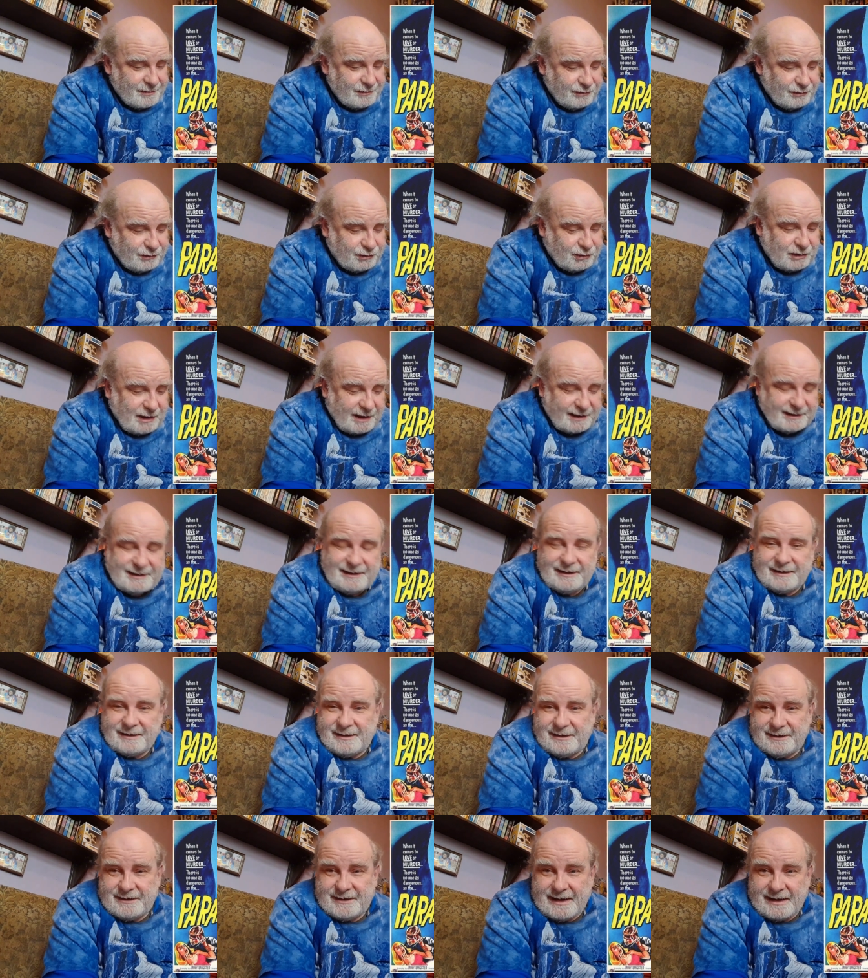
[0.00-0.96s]

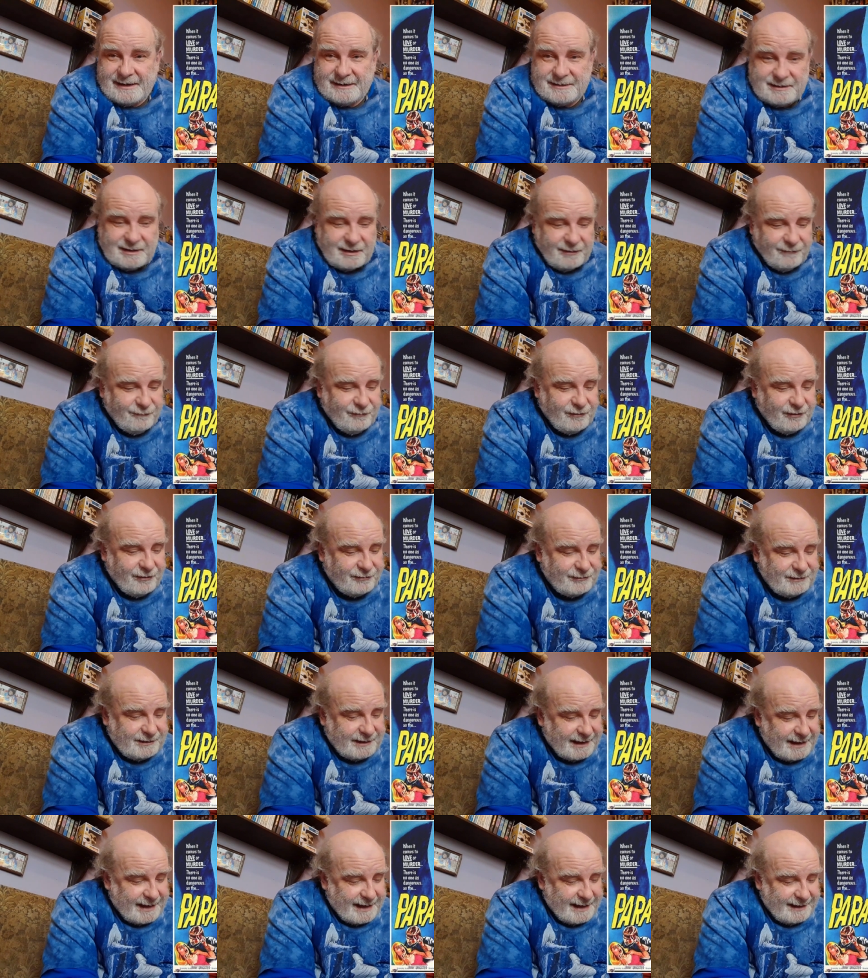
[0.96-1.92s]
Dracula,
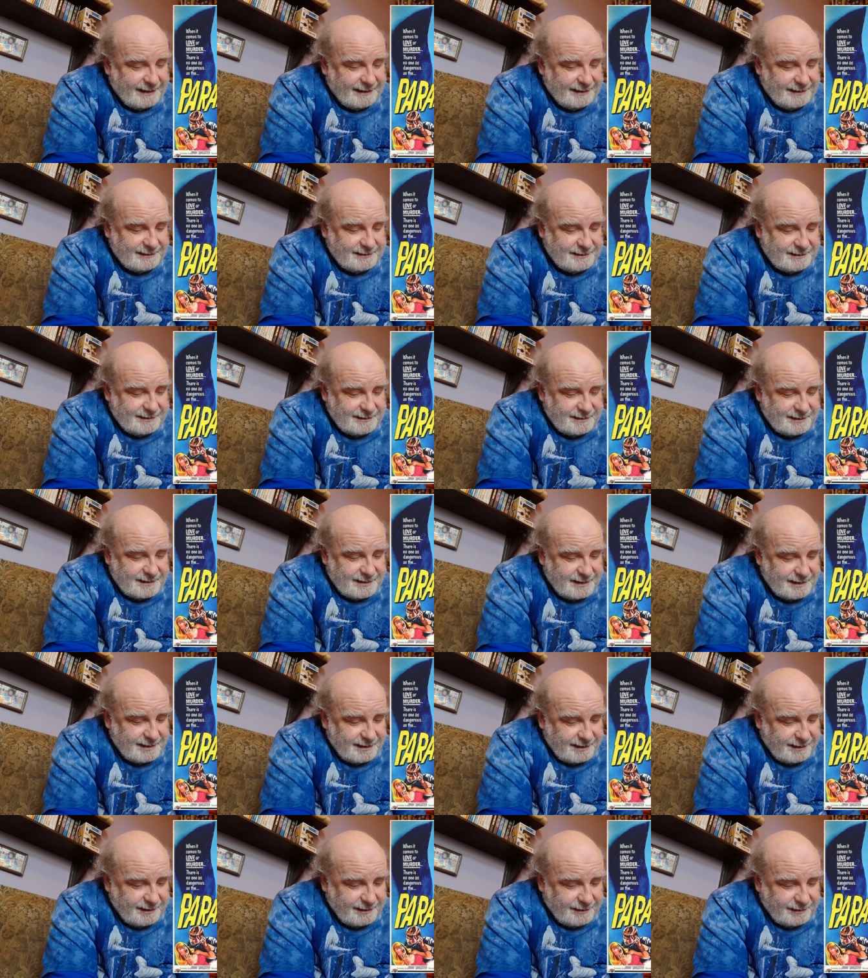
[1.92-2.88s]
1958,
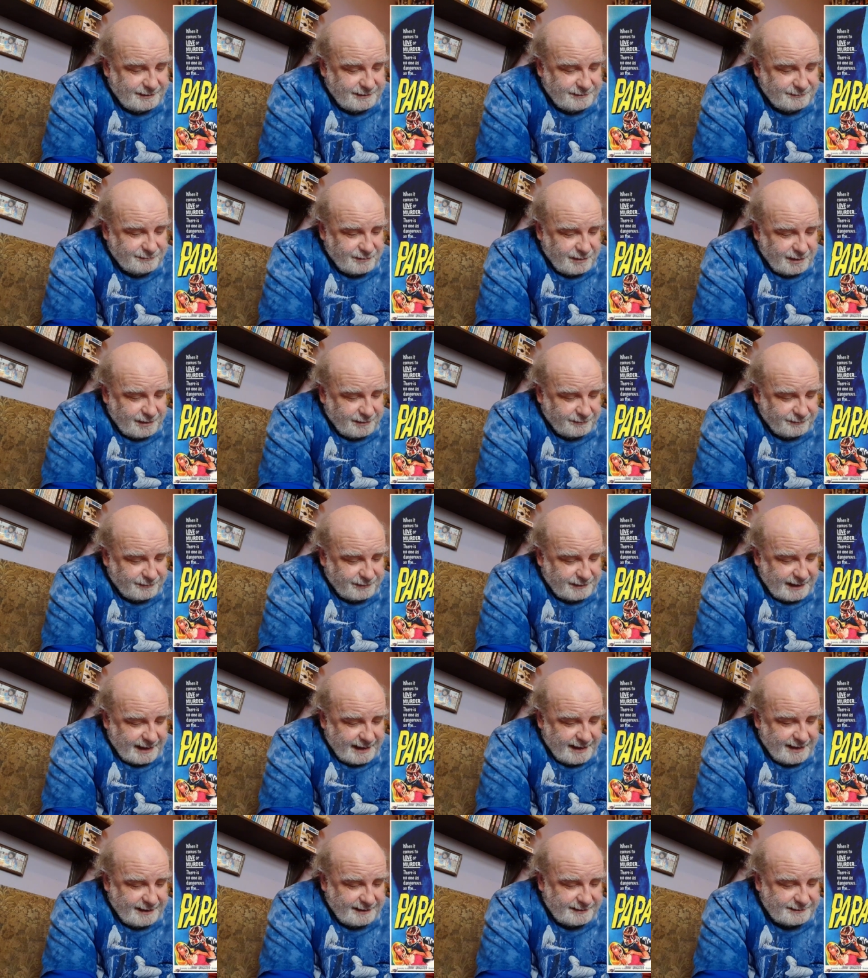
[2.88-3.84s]
he wrote
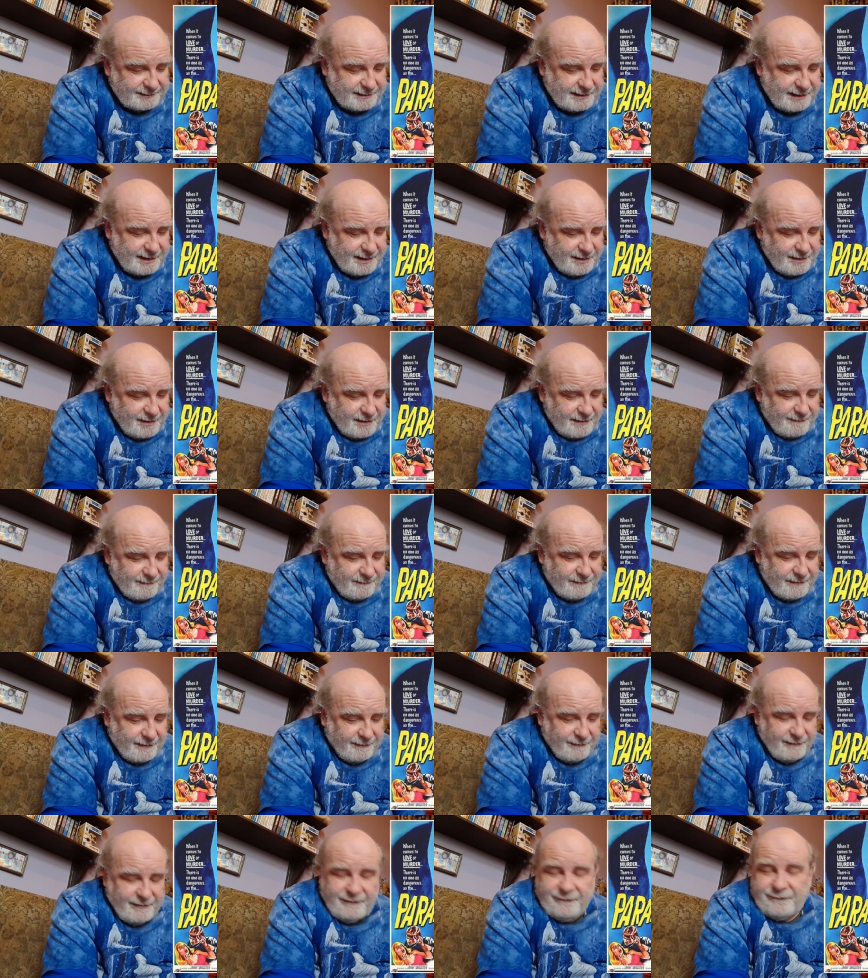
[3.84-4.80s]
that.
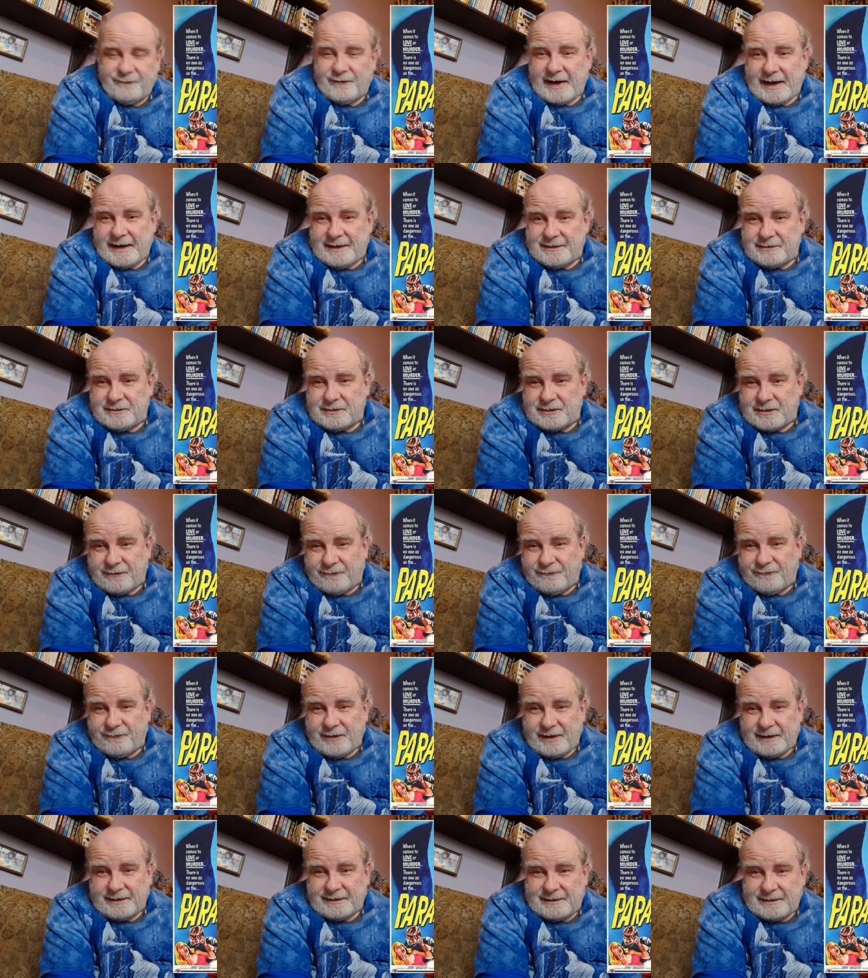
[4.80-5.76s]
The Revenge of
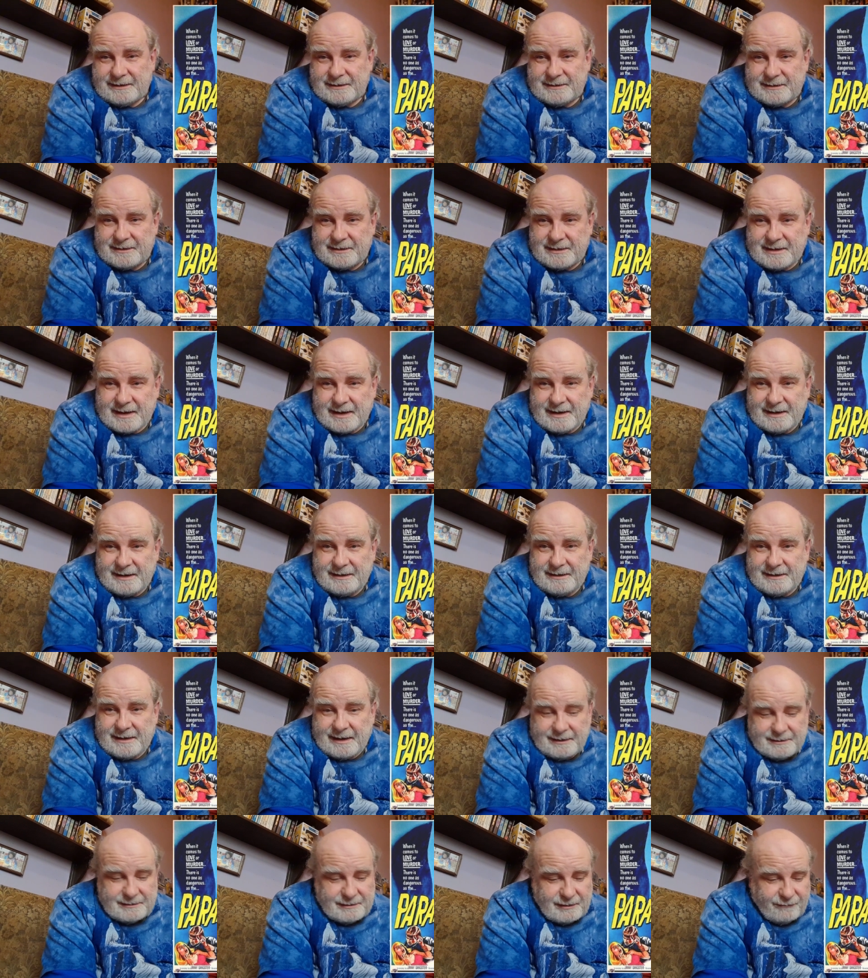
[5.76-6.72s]
Frankenstein,
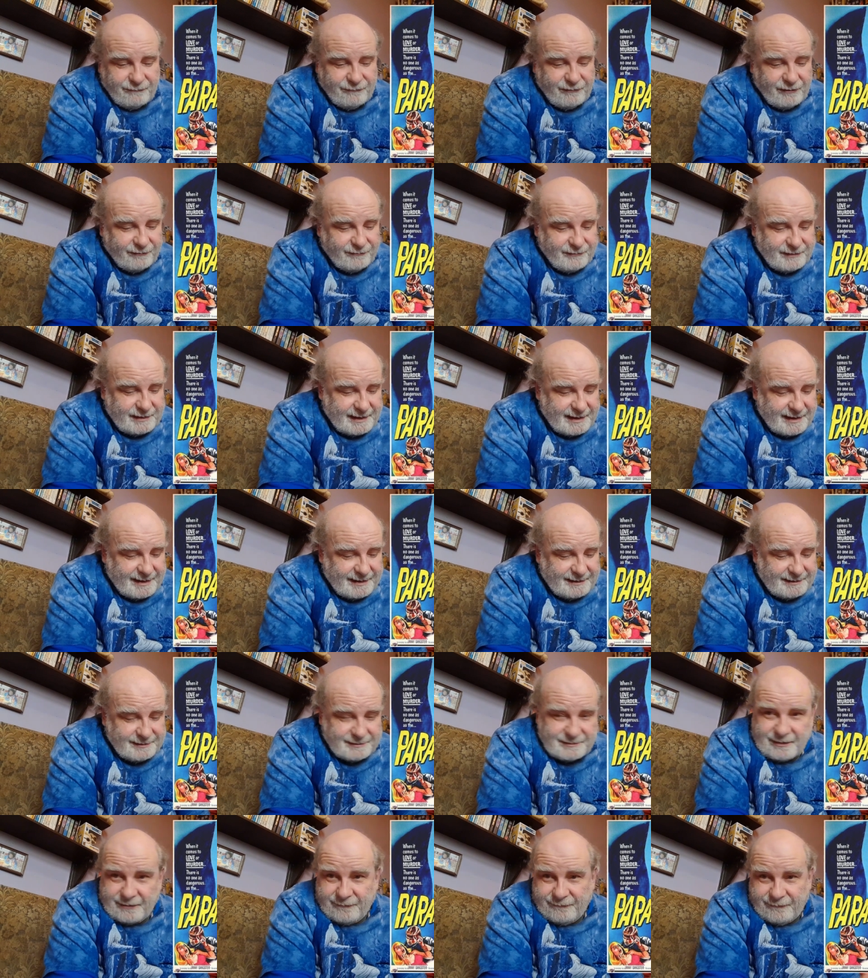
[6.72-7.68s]

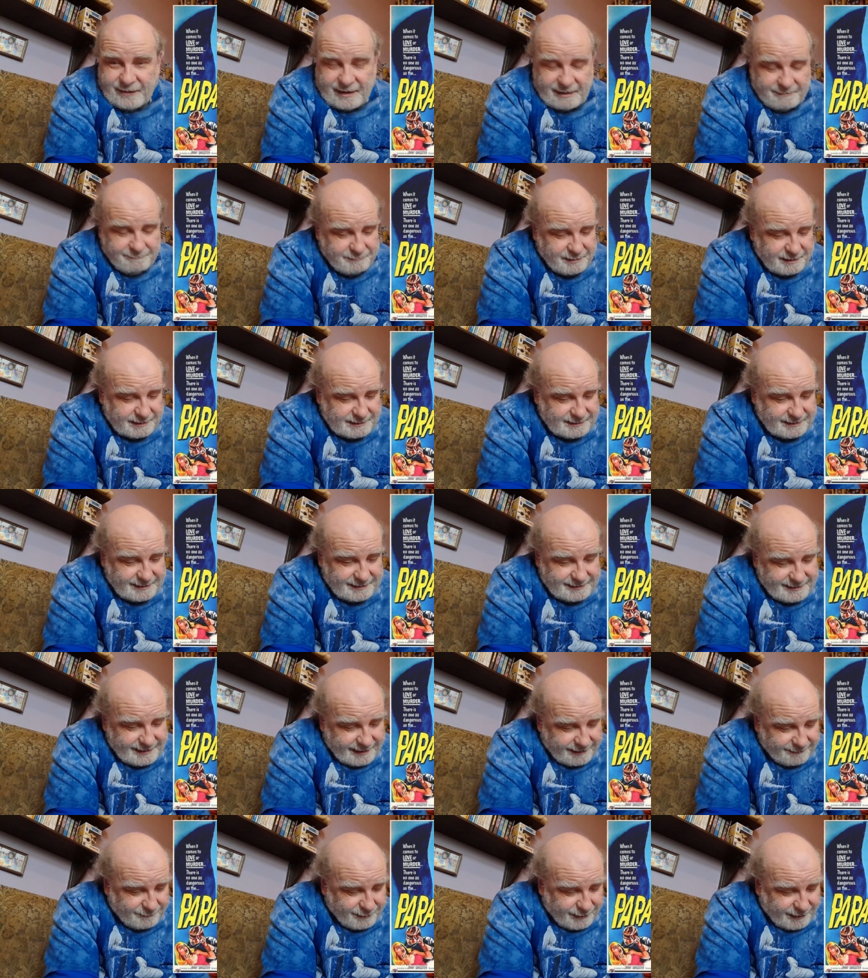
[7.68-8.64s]
1958, so very busy in
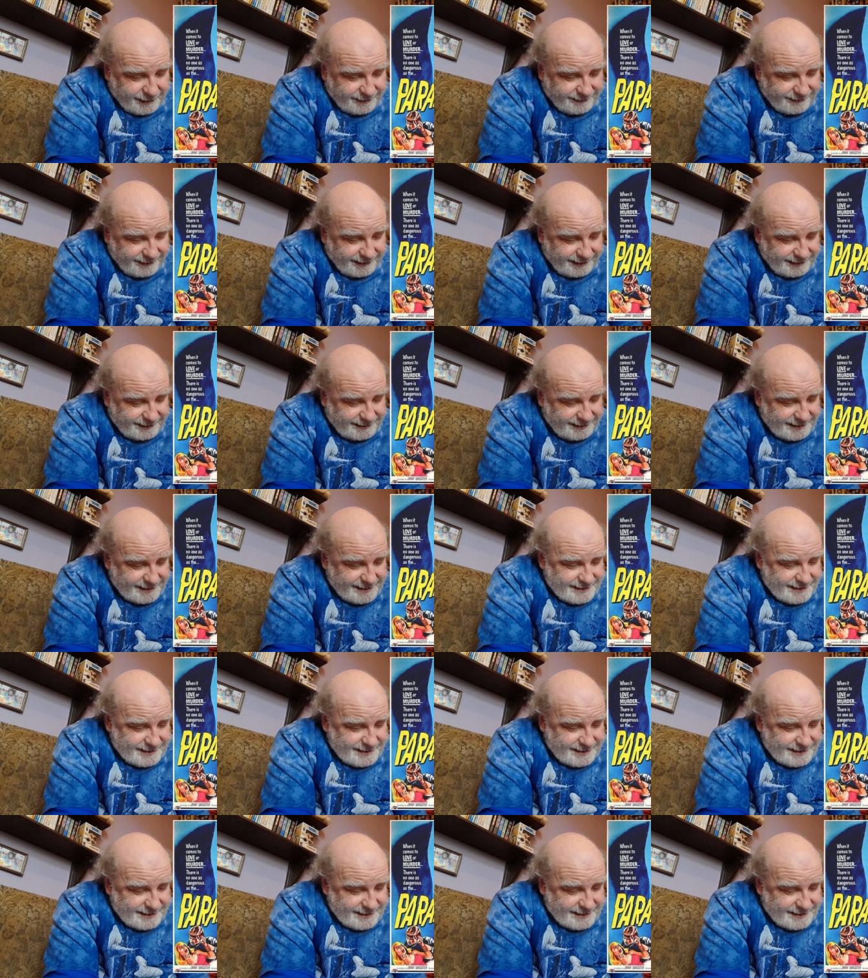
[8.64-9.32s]
that period.